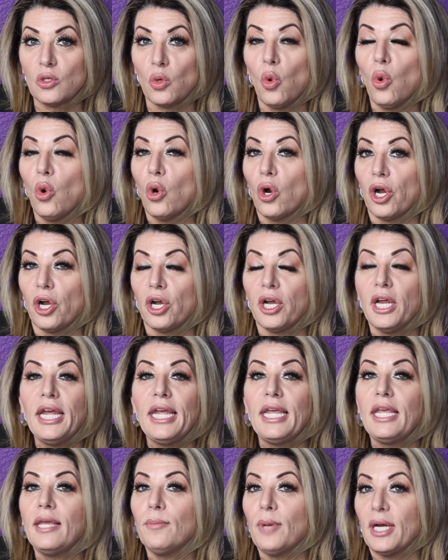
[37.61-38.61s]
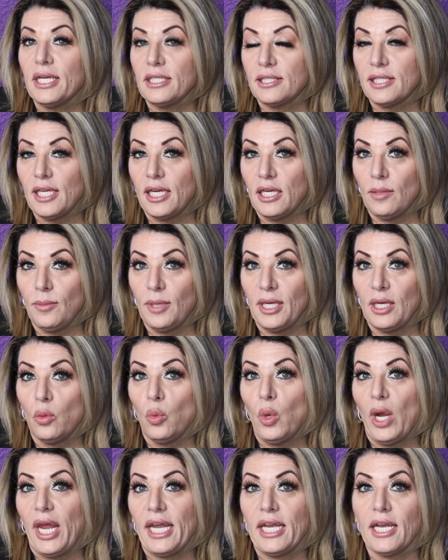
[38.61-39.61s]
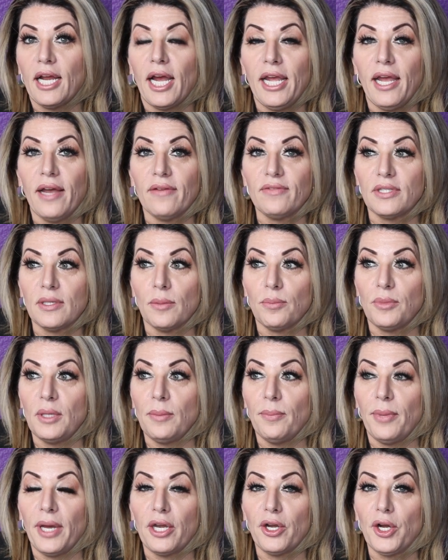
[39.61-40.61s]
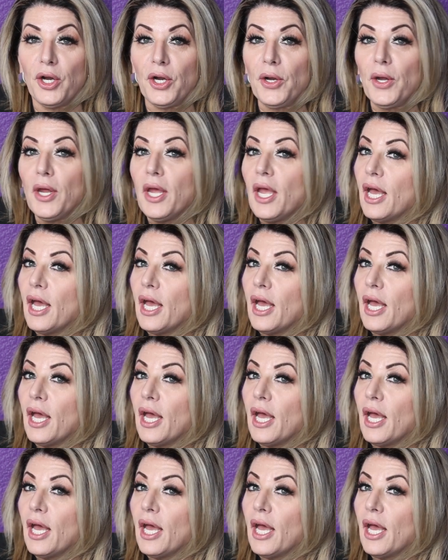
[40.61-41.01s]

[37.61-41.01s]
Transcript: Or he might say to me, wait, I have something better.